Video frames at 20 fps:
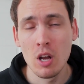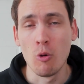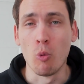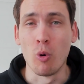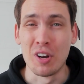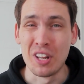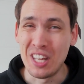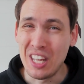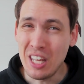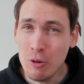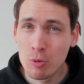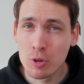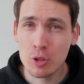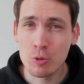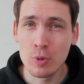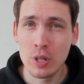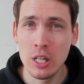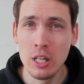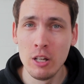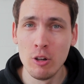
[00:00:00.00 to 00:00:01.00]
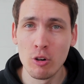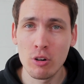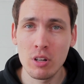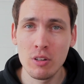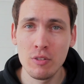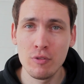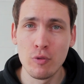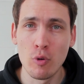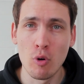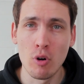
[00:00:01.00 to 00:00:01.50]
what he was really
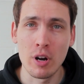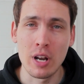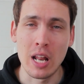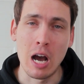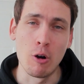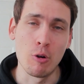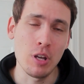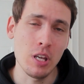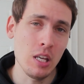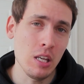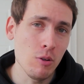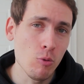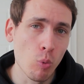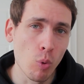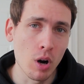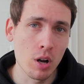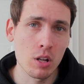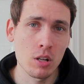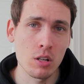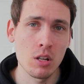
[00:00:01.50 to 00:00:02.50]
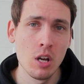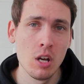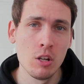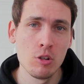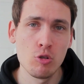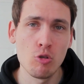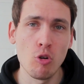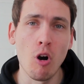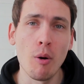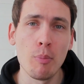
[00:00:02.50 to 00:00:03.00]
looking for and how he wanted
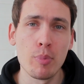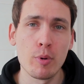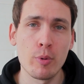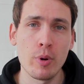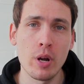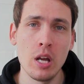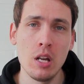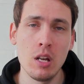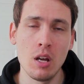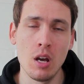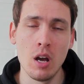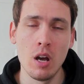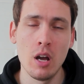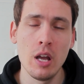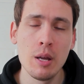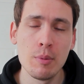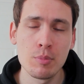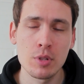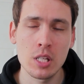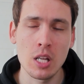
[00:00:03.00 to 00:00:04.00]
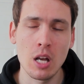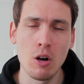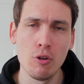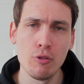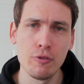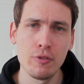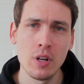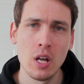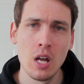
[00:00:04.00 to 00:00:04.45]
to operate himself.